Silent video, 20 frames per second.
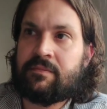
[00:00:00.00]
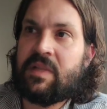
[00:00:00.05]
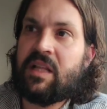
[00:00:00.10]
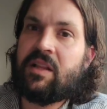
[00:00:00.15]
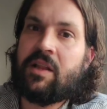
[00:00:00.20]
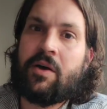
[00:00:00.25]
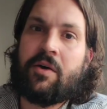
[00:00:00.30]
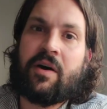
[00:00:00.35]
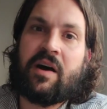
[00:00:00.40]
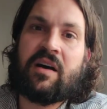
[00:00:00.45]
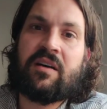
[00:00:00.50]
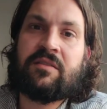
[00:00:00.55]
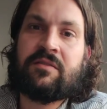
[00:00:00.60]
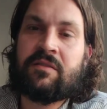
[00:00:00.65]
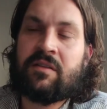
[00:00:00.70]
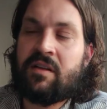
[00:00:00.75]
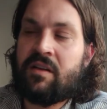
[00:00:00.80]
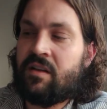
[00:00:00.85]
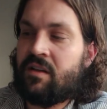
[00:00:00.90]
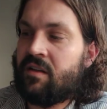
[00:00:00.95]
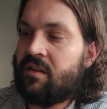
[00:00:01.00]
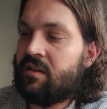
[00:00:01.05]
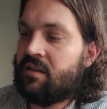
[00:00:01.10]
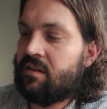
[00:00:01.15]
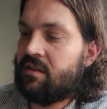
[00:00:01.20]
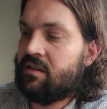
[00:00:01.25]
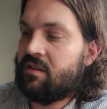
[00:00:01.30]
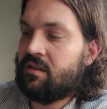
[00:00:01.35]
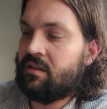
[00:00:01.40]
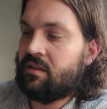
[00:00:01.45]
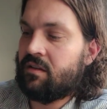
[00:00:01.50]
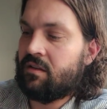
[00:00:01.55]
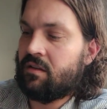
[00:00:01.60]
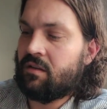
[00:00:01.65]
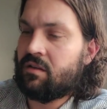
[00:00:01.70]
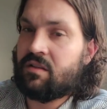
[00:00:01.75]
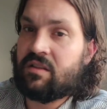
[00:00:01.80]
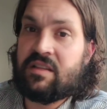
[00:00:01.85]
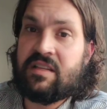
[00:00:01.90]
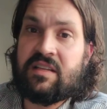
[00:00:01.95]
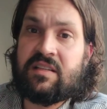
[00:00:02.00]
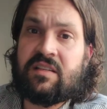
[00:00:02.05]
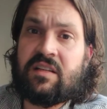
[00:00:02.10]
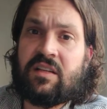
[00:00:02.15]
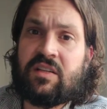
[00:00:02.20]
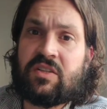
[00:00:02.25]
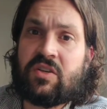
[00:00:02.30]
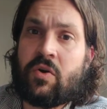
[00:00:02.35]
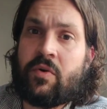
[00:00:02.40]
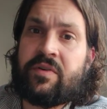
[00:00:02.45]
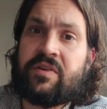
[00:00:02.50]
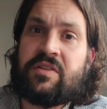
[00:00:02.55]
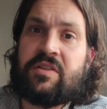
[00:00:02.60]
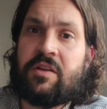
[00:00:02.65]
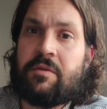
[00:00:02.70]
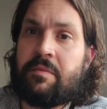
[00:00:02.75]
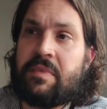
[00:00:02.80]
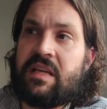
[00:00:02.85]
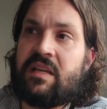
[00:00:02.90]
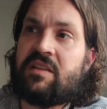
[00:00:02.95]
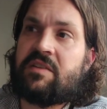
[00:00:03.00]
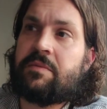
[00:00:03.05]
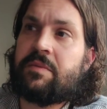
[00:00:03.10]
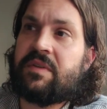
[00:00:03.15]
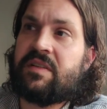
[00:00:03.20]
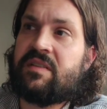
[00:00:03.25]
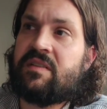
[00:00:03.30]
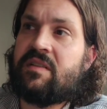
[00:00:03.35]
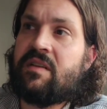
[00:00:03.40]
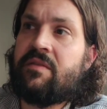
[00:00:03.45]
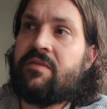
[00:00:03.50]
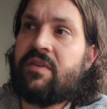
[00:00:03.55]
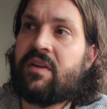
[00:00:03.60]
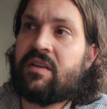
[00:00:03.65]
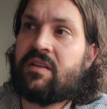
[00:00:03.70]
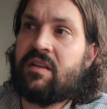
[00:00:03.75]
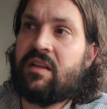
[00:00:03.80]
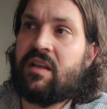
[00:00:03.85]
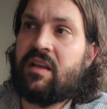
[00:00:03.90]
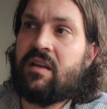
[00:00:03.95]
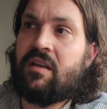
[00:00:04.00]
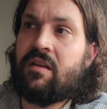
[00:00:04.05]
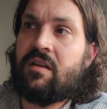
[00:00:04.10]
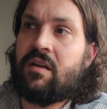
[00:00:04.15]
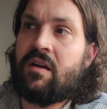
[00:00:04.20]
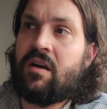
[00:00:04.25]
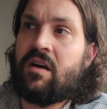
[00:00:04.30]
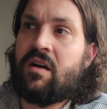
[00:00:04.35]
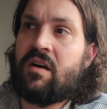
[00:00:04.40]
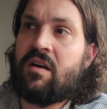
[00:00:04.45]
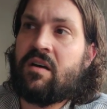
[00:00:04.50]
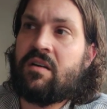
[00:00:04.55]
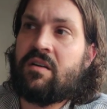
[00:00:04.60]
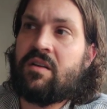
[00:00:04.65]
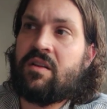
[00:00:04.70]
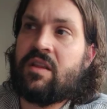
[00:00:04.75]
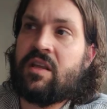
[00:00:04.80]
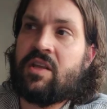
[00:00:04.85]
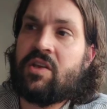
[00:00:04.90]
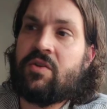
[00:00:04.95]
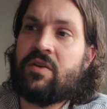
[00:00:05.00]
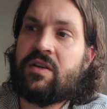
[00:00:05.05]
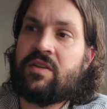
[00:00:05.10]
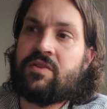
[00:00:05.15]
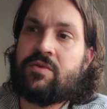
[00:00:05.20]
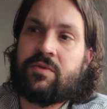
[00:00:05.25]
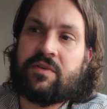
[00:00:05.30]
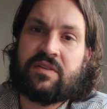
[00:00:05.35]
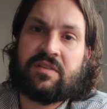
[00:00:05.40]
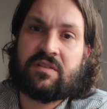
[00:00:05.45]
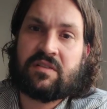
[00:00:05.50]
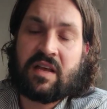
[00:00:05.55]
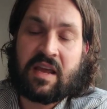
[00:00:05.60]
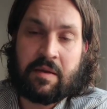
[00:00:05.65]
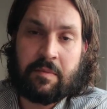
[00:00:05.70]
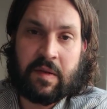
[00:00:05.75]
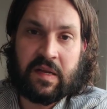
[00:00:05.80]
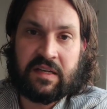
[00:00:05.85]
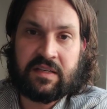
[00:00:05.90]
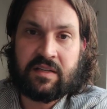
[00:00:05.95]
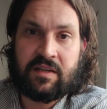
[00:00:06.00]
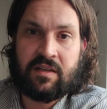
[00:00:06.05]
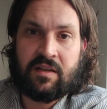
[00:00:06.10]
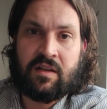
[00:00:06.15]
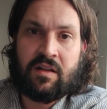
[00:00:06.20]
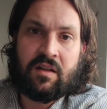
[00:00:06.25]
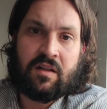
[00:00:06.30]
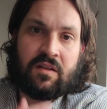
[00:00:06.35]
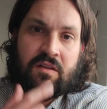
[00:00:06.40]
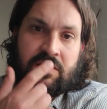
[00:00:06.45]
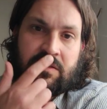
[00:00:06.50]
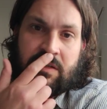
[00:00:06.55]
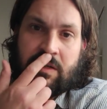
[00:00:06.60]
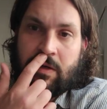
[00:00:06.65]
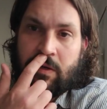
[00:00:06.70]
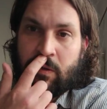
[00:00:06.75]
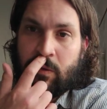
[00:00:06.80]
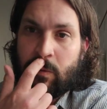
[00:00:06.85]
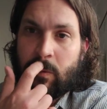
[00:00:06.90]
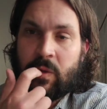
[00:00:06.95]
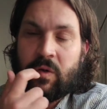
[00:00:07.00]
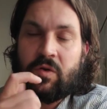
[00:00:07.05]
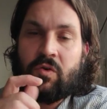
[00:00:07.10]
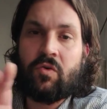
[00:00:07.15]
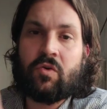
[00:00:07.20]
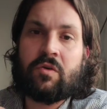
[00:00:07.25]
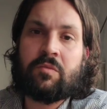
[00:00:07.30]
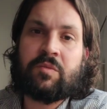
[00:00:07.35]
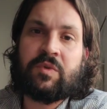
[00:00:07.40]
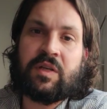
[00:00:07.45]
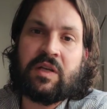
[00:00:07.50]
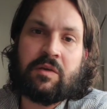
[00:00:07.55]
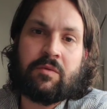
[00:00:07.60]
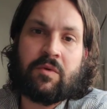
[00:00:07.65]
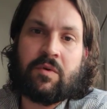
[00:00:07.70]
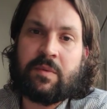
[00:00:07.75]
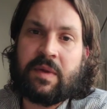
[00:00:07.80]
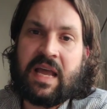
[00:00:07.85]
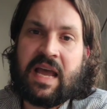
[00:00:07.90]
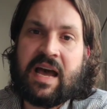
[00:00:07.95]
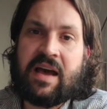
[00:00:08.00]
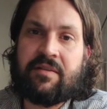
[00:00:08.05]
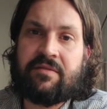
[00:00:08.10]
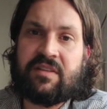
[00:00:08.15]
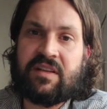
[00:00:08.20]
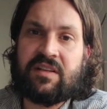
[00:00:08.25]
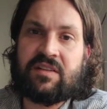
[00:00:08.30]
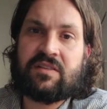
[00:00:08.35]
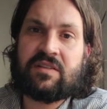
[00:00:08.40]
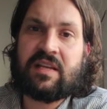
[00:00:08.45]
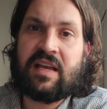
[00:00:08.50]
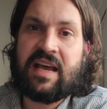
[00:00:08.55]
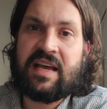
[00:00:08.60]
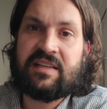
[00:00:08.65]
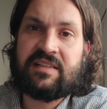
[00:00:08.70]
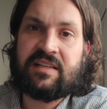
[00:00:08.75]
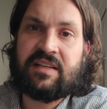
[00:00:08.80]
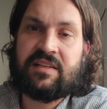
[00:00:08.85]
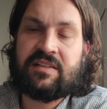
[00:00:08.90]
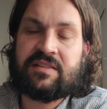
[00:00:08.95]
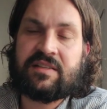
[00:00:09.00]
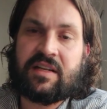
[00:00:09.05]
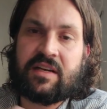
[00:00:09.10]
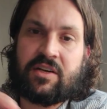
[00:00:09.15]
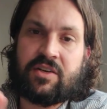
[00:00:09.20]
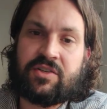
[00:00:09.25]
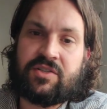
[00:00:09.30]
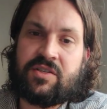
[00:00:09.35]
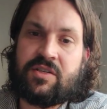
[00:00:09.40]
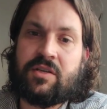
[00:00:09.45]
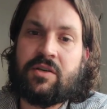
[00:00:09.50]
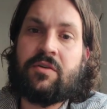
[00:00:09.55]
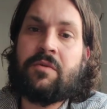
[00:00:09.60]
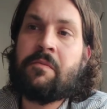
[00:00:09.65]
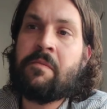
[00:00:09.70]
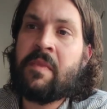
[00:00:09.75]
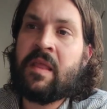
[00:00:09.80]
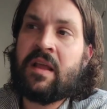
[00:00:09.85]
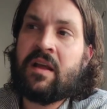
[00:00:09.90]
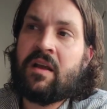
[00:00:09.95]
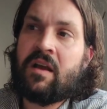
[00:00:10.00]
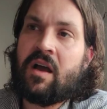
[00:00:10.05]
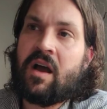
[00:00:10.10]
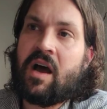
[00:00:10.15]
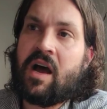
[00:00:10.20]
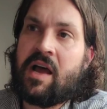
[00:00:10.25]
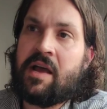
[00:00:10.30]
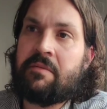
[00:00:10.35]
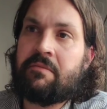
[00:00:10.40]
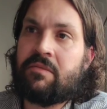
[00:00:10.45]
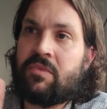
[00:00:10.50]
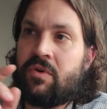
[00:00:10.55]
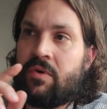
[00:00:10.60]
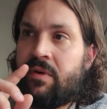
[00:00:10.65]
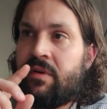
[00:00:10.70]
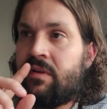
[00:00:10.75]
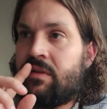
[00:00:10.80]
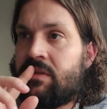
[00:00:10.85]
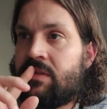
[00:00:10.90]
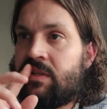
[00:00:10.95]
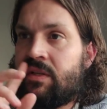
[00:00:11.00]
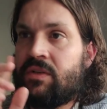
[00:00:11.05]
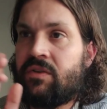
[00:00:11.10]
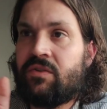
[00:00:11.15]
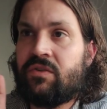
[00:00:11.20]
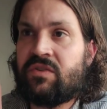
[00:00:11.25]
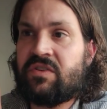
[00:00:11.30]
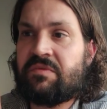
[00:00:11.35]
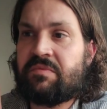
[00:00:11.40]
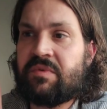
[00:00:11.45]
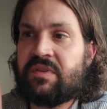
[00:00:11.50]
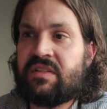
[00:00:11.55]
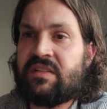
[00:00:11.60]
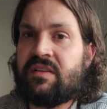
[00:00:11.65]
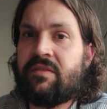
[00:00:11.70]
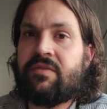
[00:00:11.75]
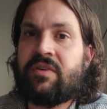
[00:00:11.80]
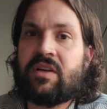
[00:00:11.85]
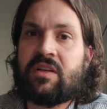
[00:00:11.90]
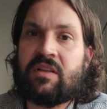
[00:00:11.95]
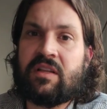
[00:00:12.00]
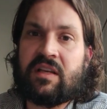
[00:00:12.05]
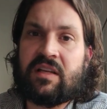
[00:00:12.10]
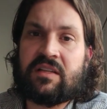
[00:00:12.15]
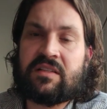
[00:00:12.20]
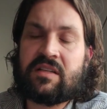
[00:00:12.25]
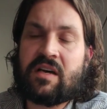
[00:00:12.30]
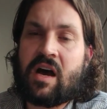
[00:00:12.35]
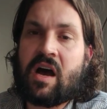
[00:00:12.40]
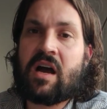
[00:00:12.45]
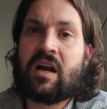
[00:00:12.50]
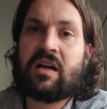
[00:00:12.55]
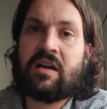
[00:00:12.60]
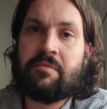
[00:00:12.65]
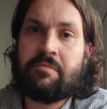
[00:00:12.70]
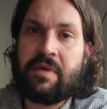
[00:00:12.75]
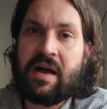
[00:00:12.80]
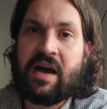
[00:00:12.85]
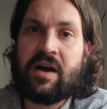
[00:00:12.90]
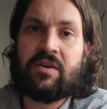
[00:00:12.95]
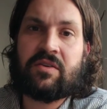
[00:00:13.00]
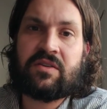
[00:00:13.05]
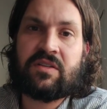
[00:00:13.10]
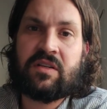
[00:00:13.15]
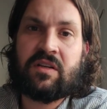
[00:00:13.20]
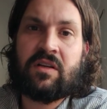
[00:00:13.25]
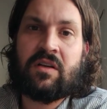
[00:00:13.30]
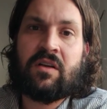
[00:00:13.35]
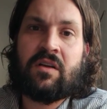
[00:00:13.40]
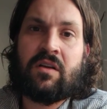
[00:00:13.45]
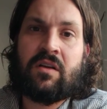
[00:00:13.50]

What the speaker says: Hello all. This is going to be specifically on the Unit 2 assignment. So normally when we have these essays that are due, I'm going to specifically talk about